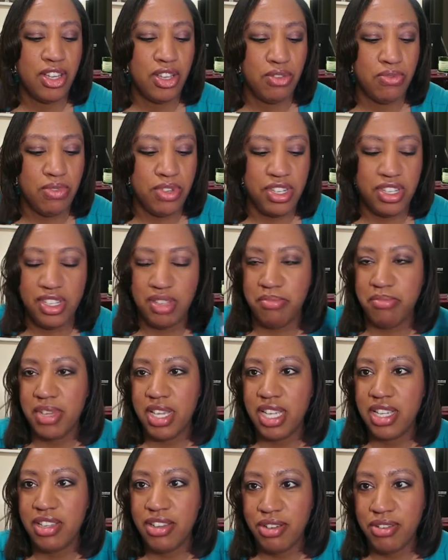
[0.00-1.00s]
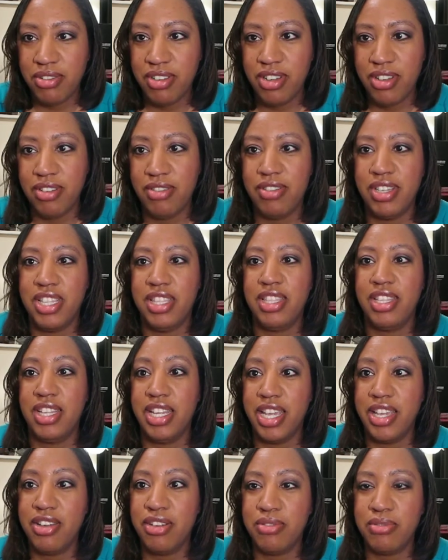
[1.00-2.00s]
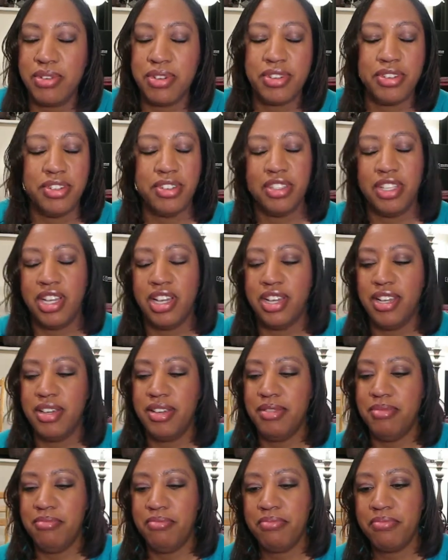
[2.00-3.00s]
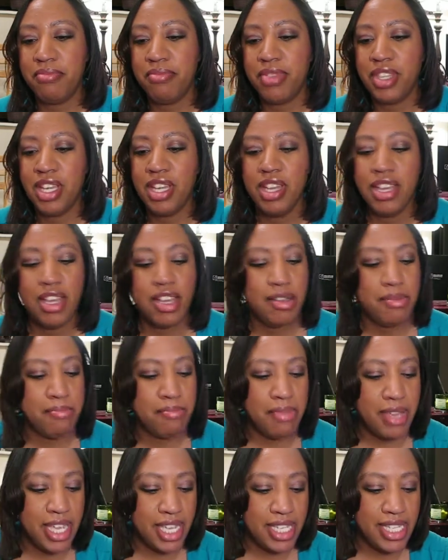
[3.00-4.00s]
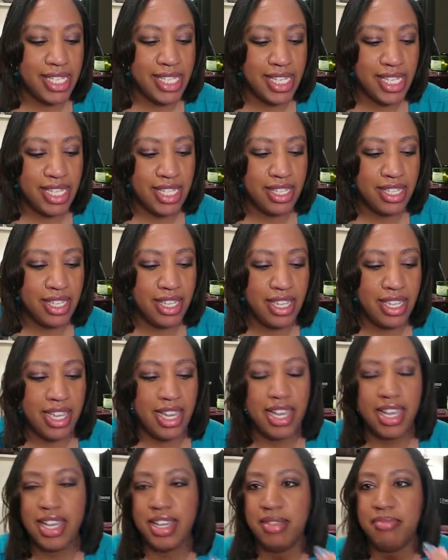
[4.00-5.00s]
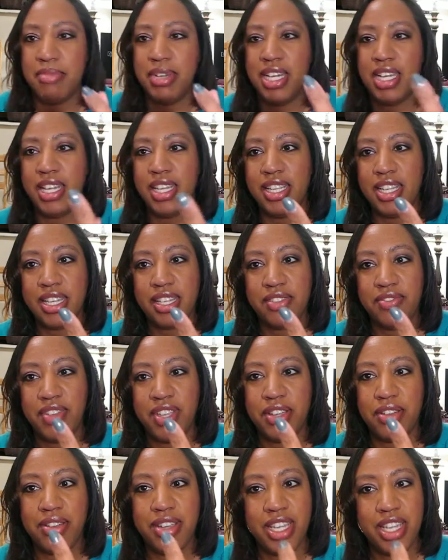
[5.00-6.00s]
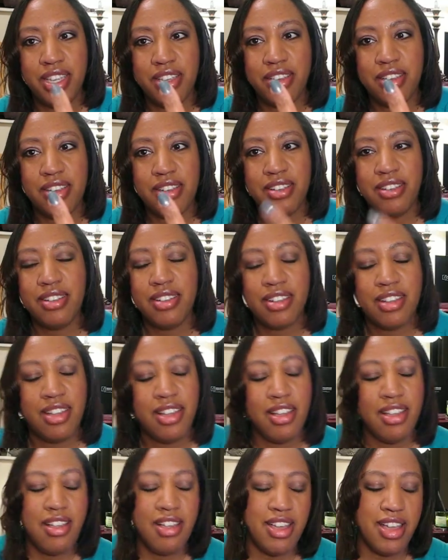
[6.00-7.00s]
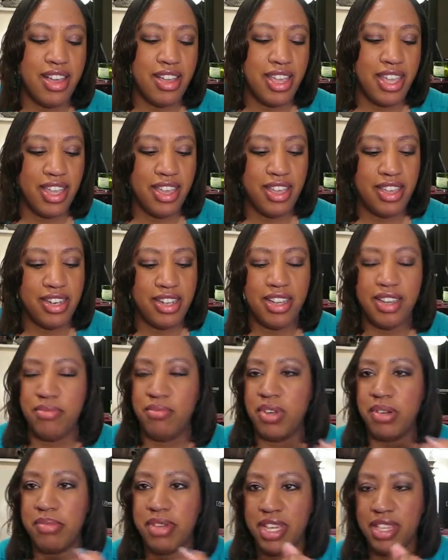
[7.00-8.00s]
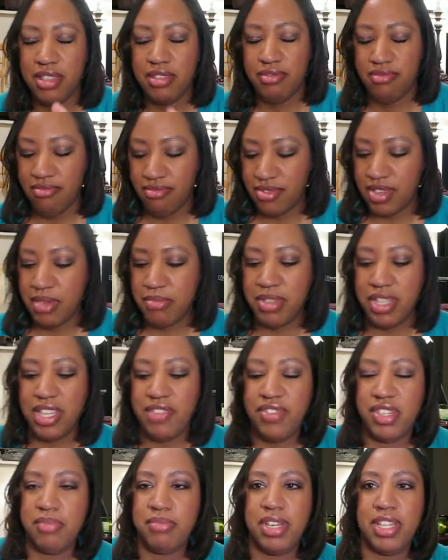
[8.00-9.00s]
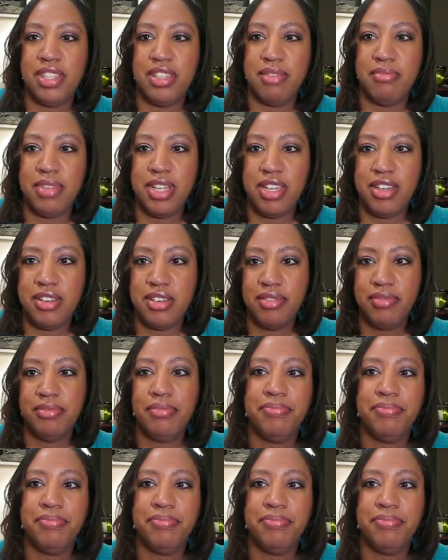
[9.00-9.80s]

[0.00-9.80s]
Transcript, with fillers: which is a big no-no in the nail world. Basically on my index finger here, and on one of my, I believe it's my thumbnail,